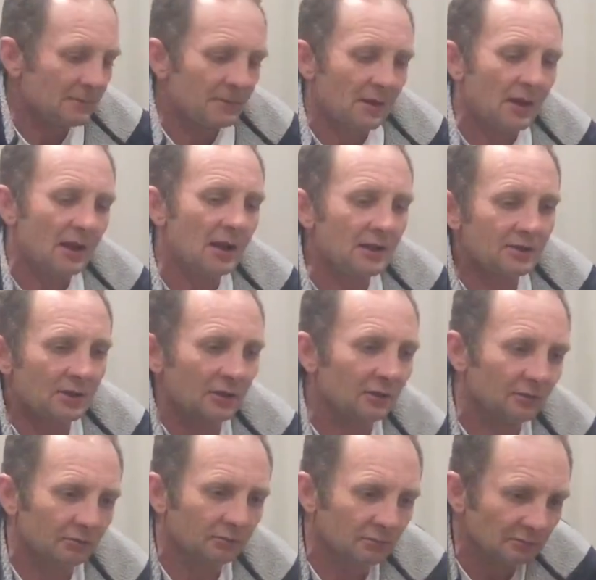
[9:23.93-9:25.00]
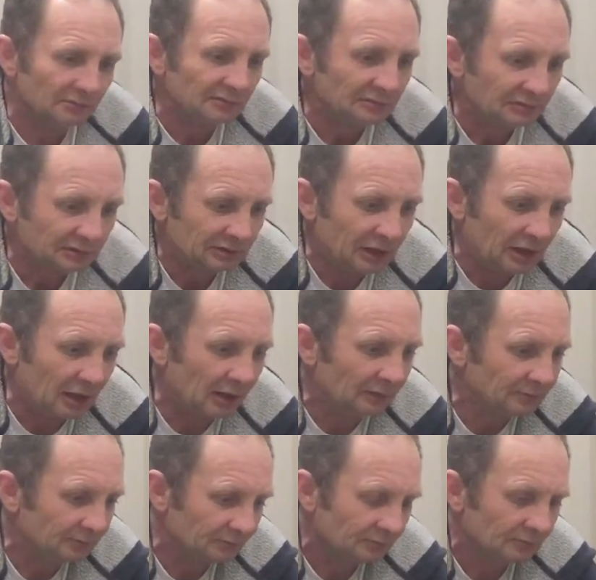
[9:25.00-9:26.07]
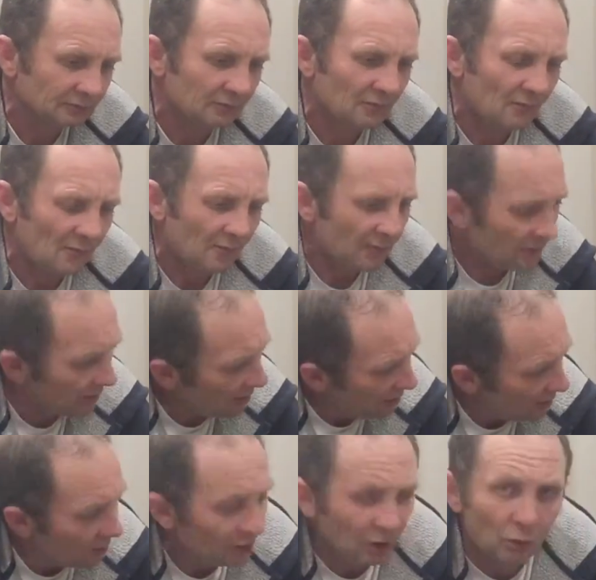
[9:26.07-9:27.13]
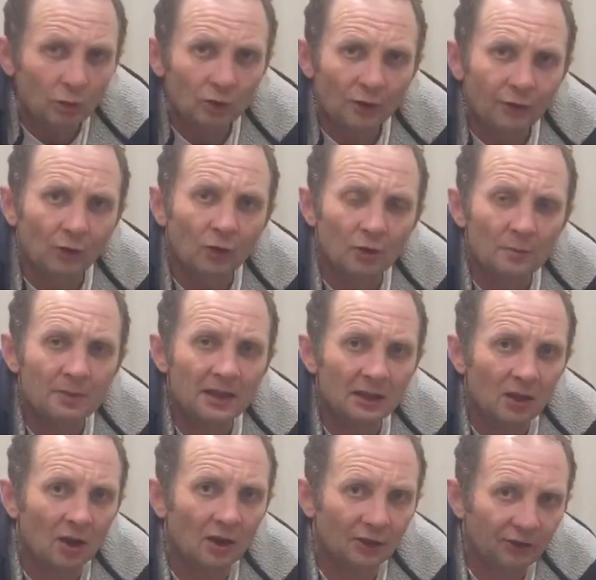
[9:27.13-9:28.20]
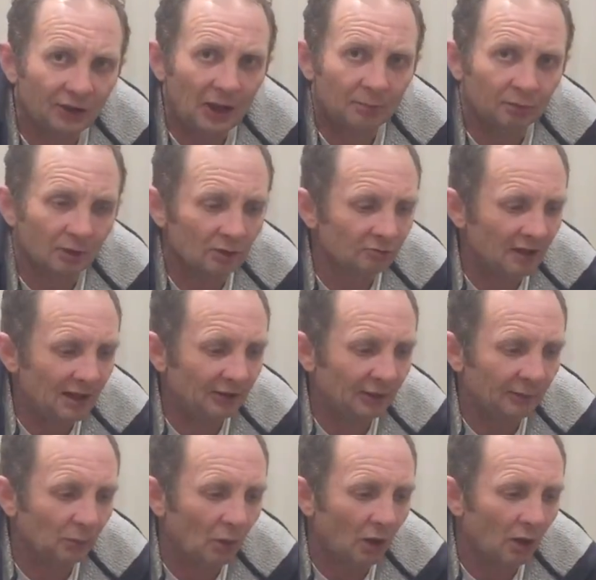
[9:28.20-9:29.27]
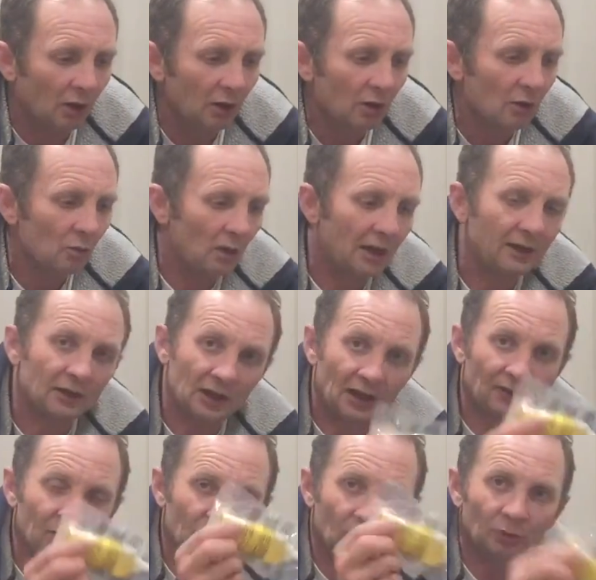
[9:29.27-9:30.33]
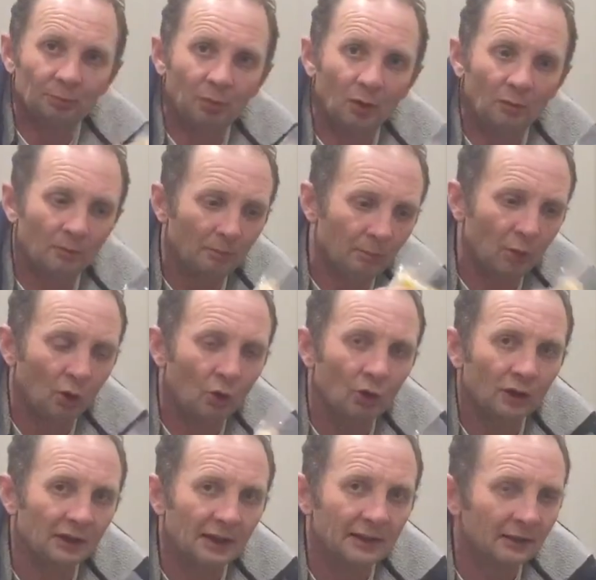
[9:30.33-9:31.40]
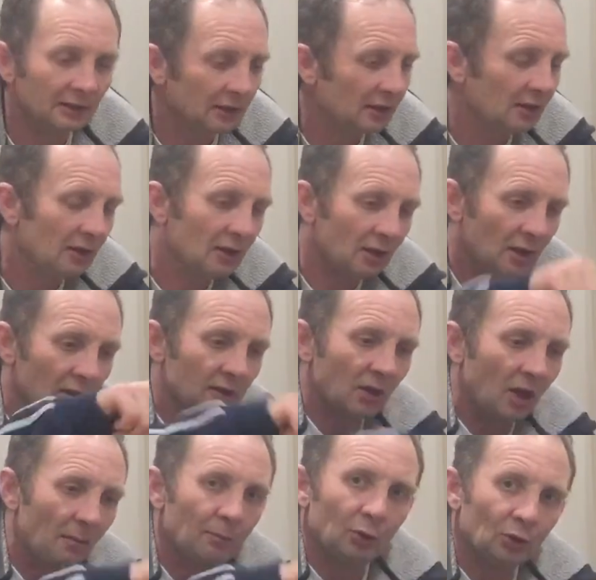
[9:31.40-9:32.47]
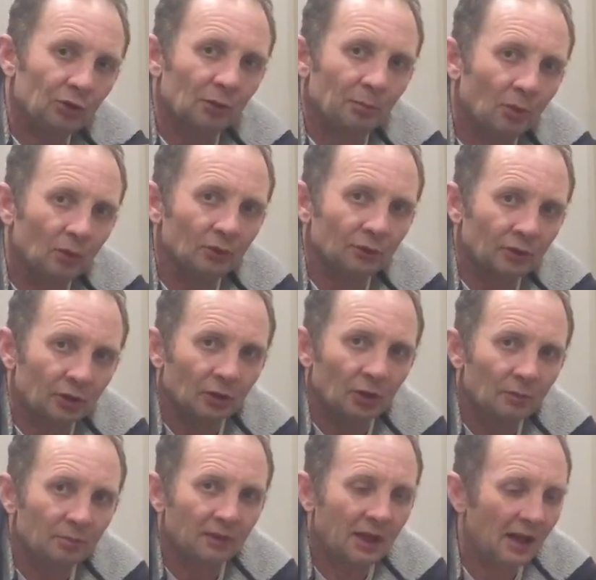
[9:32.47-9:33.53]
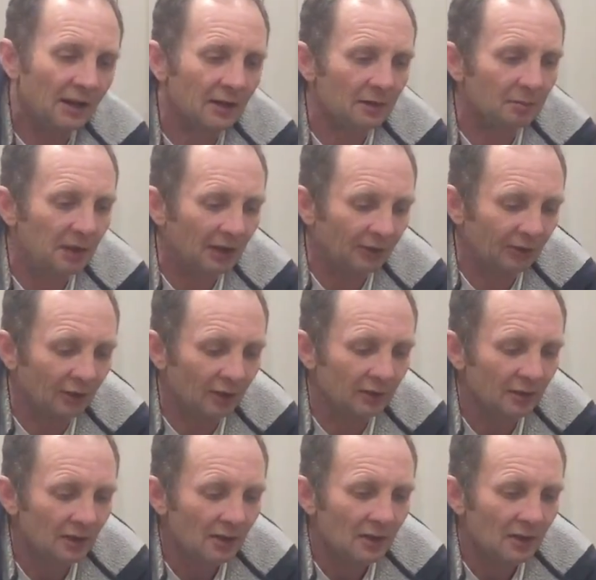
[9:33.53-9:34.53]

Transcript: there, so you know, you would have thought there'd be like a separate reservoir where you could actually just put oil in and like push a button to lubricate the piston.